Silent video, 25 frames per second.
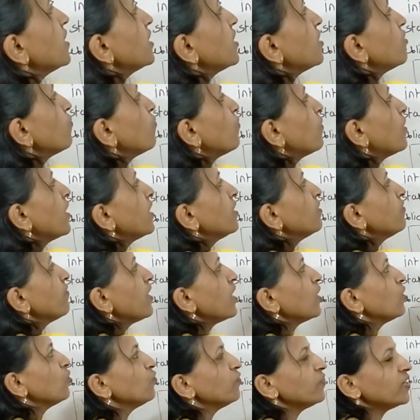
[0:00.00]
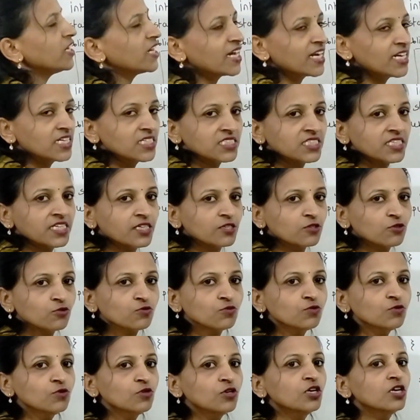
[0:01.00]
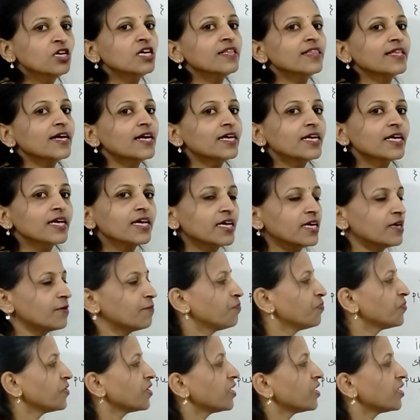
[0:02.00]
here 1 value will get set to that a.